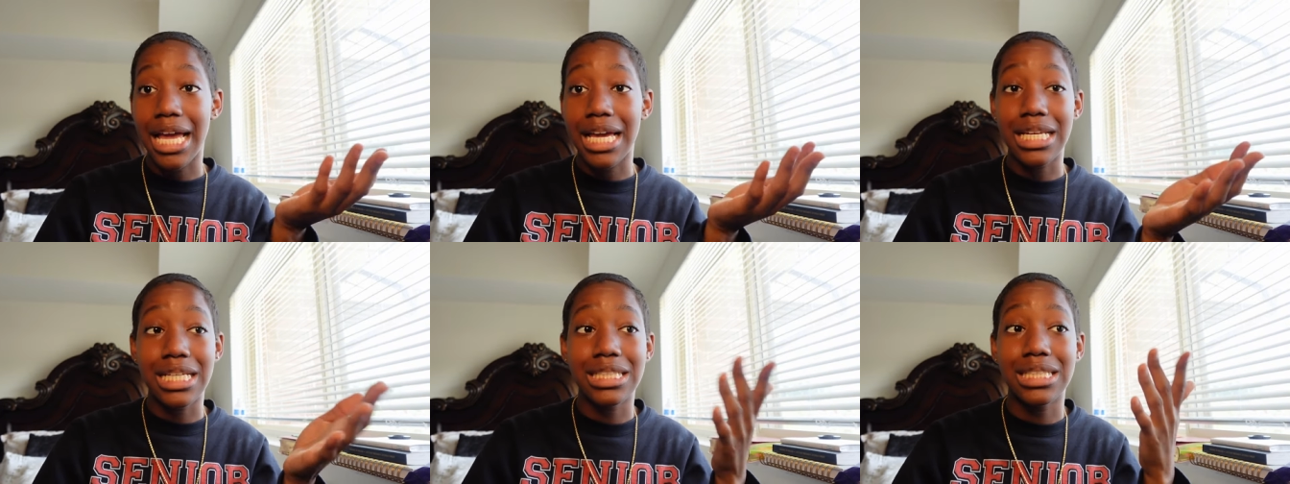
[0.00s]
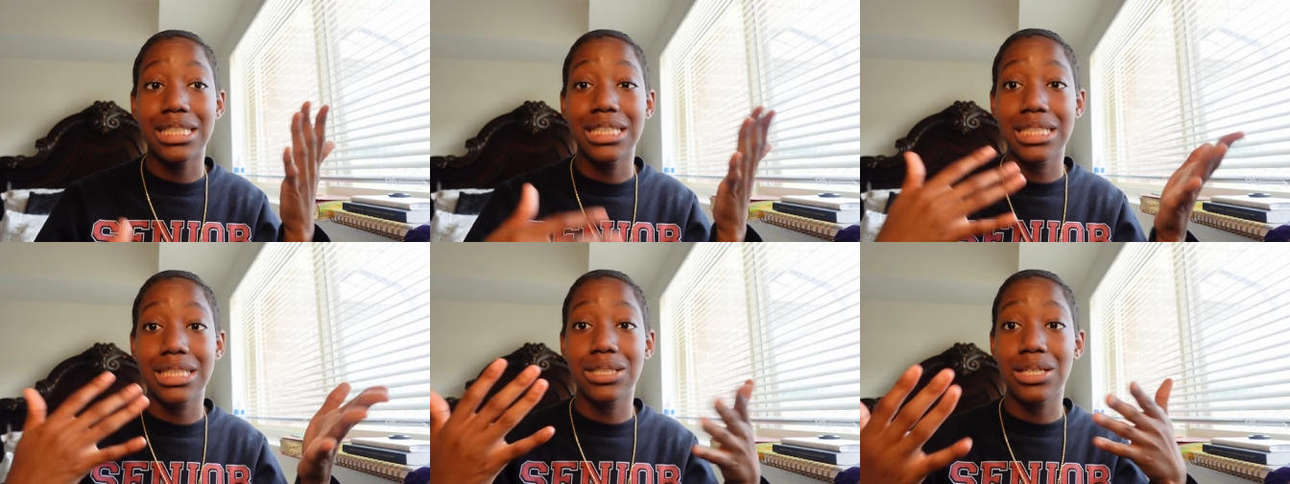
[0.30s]
and
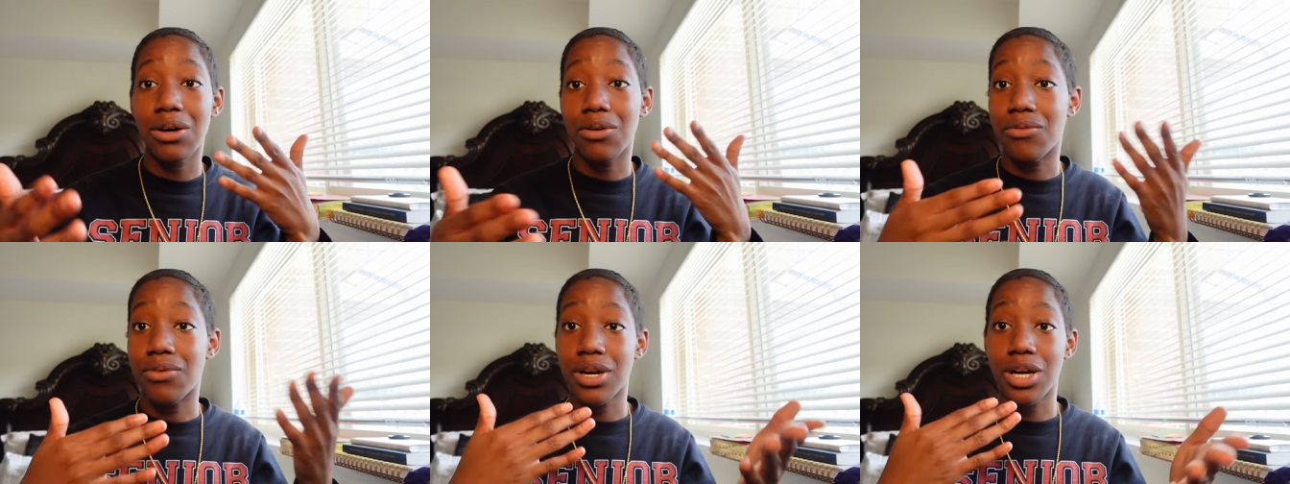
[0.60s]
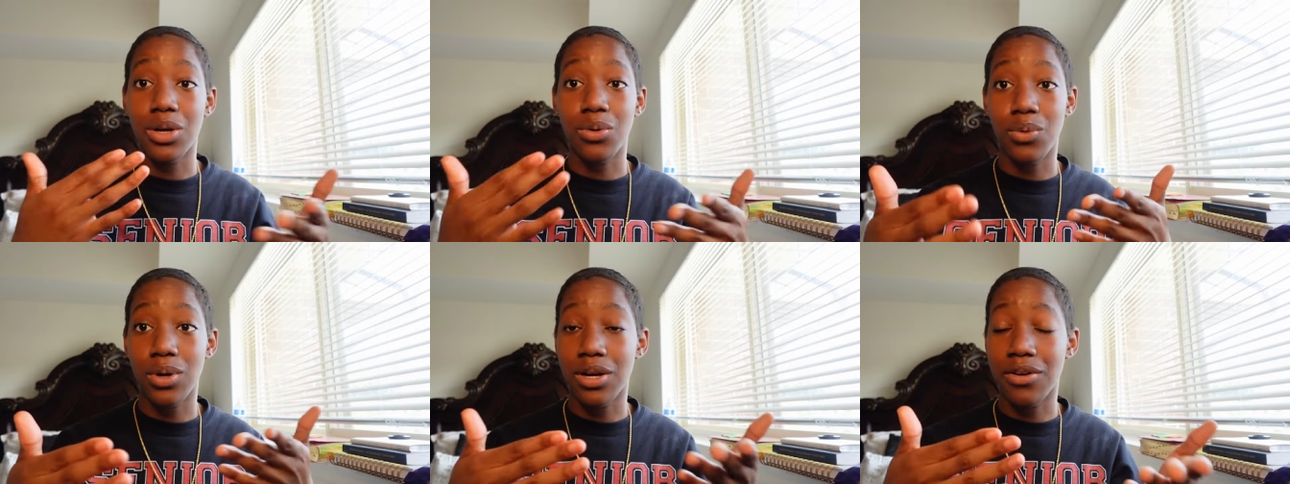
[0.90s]
it's just a
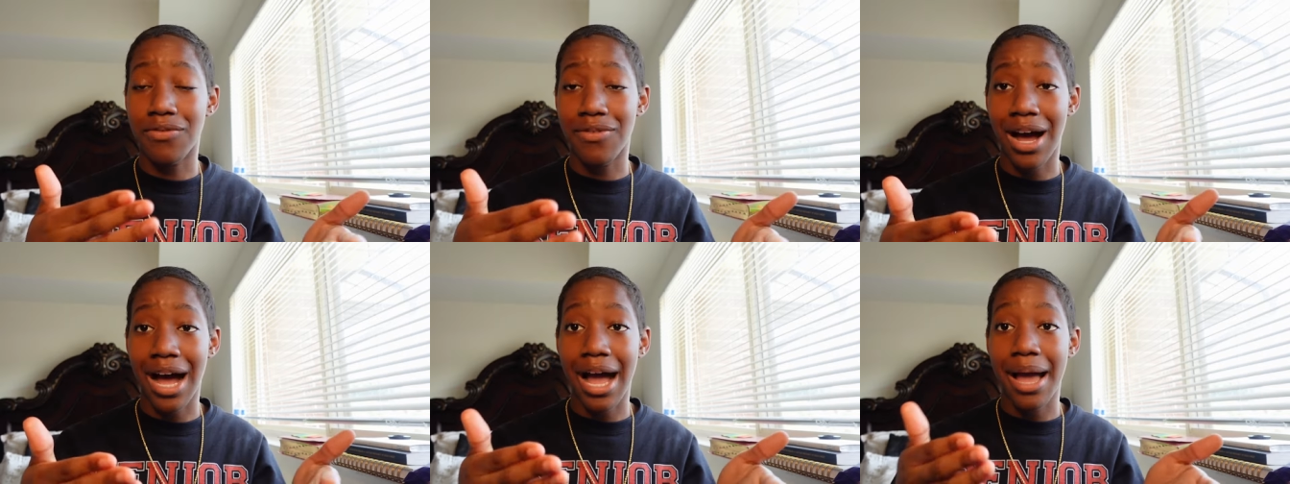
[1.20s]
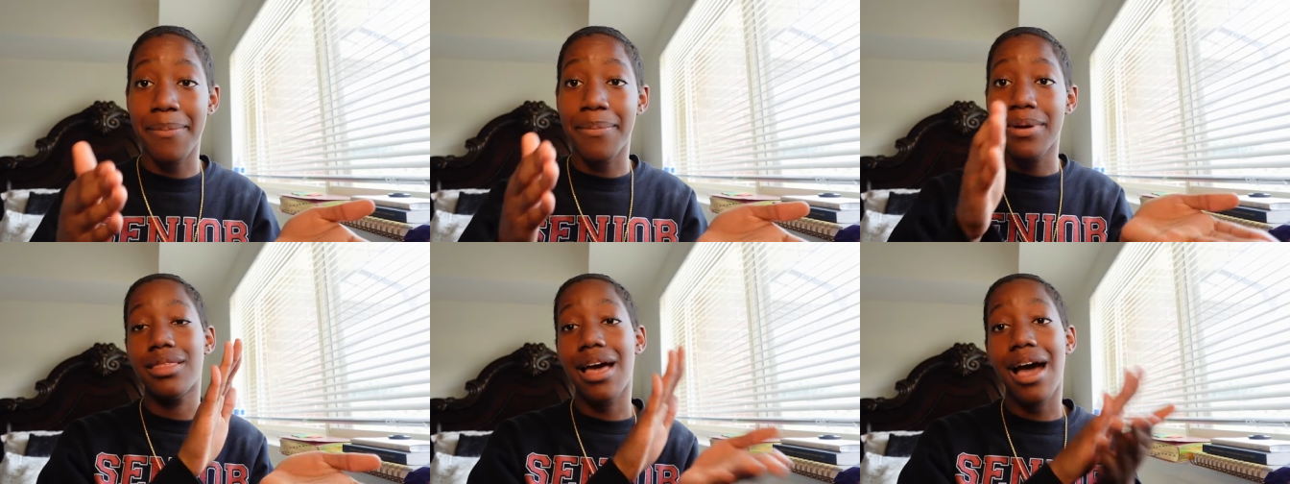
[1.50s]
very weird
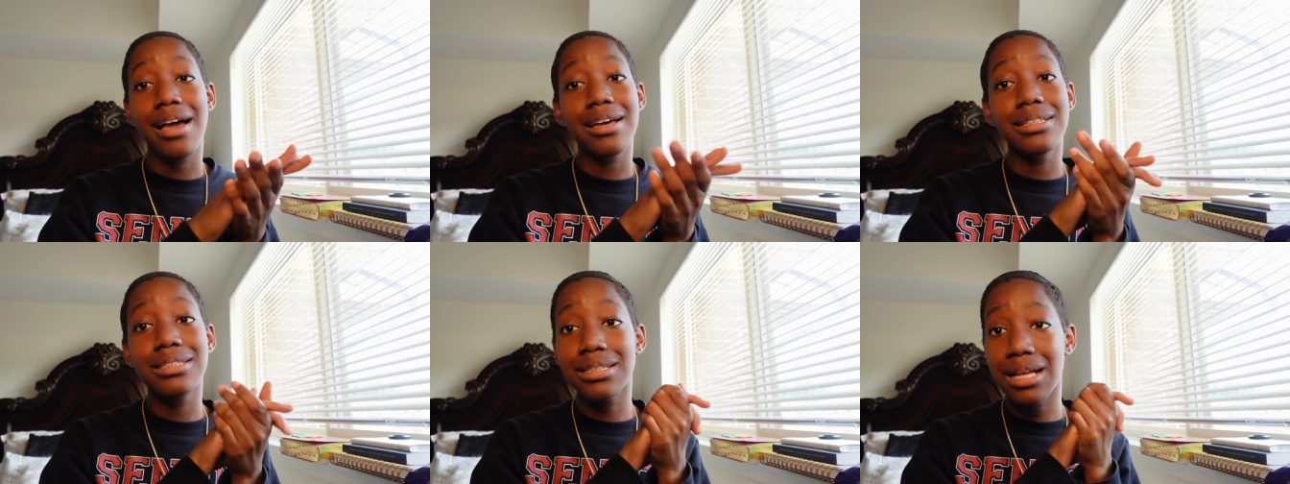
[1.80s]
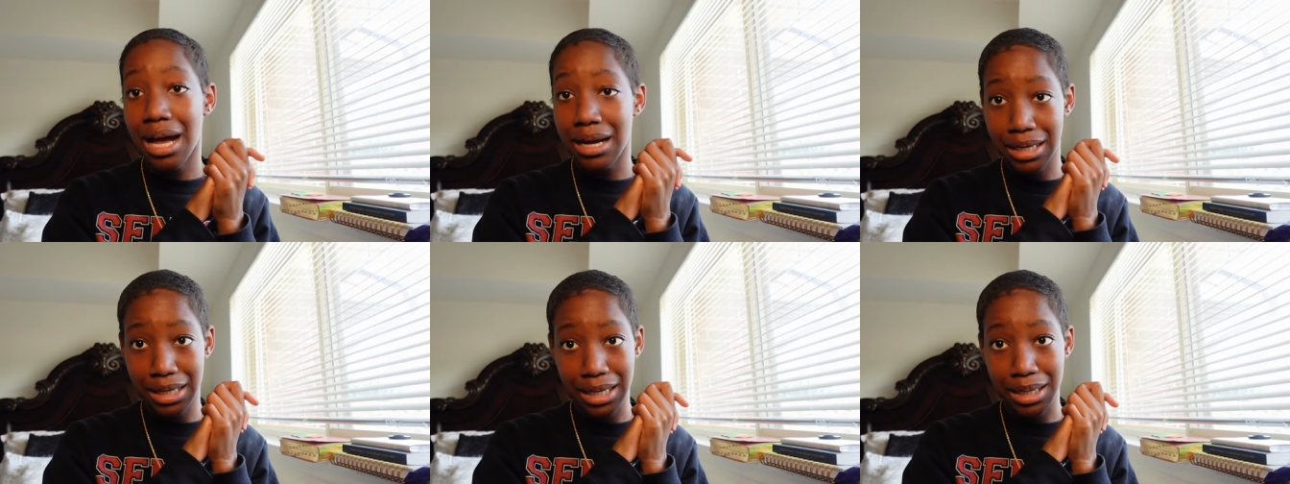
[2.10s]
vibe, that is
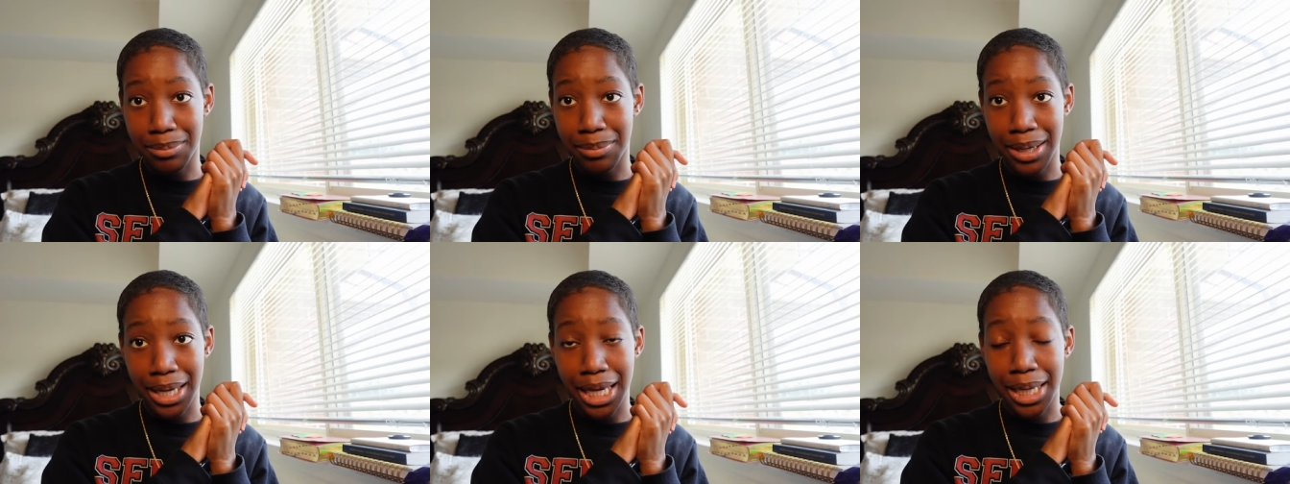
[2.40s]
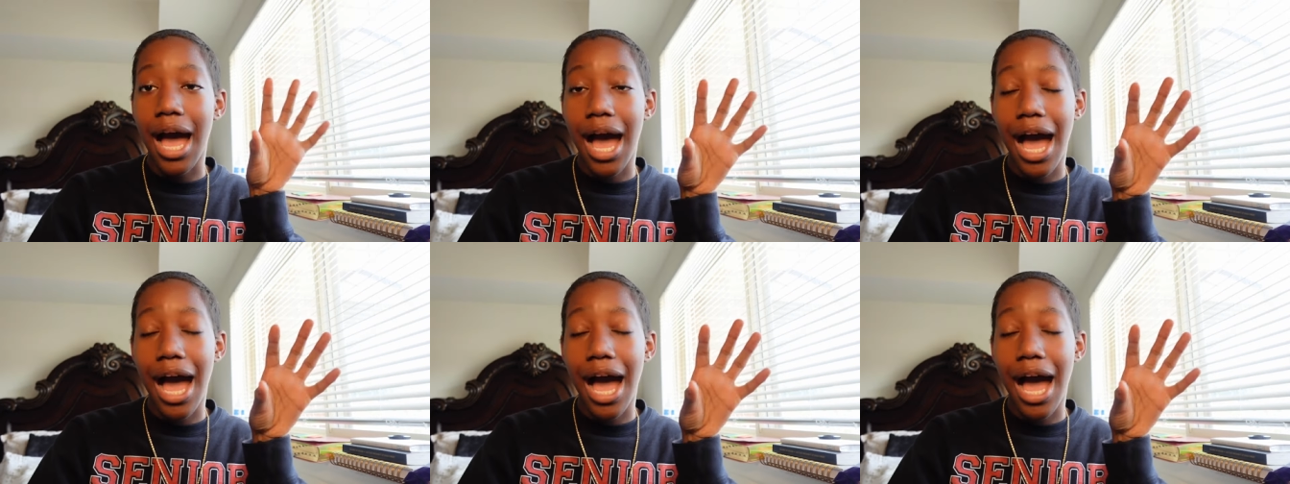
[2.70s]
not good, babe.